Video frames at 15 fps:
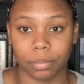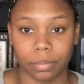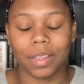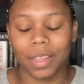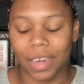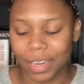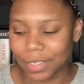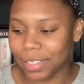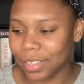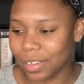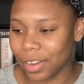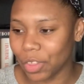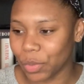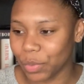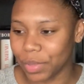The next is
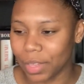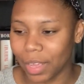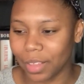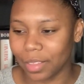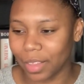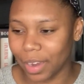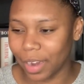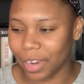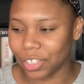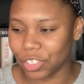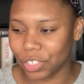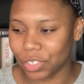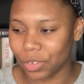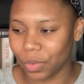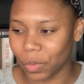another one that I
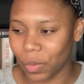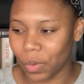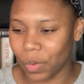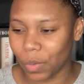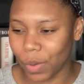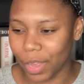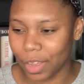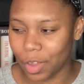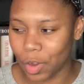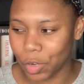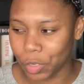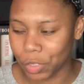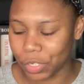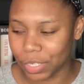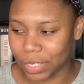just don't quite
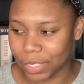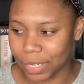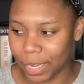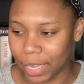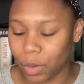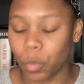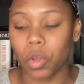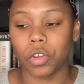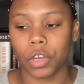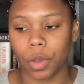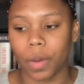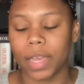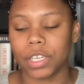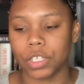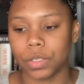understand. Well,
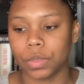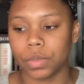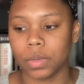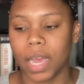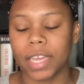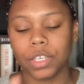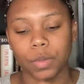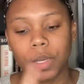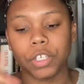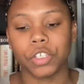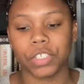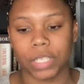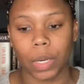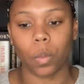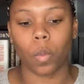no, I do
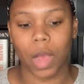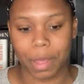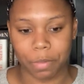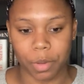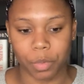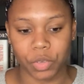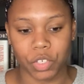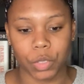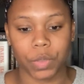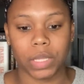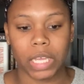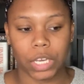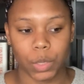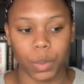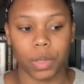understand why people do it.
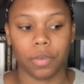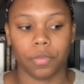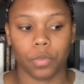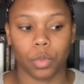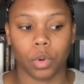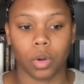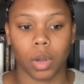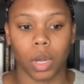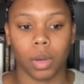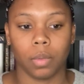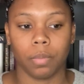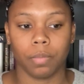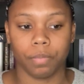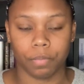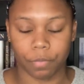They do it
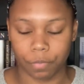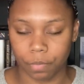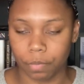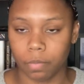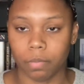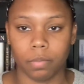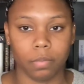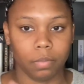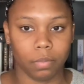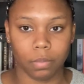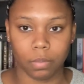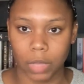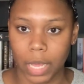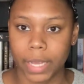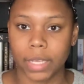for
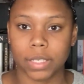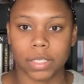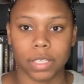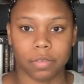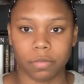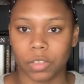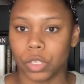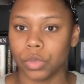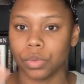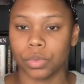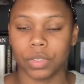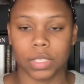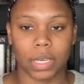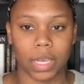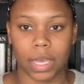likes and
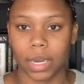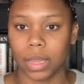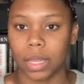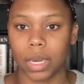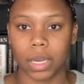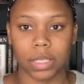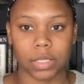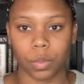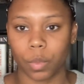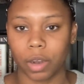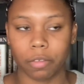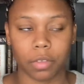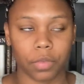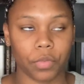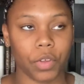views and analytics and
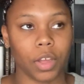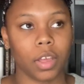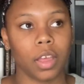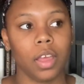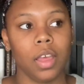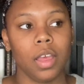whatever the fuck.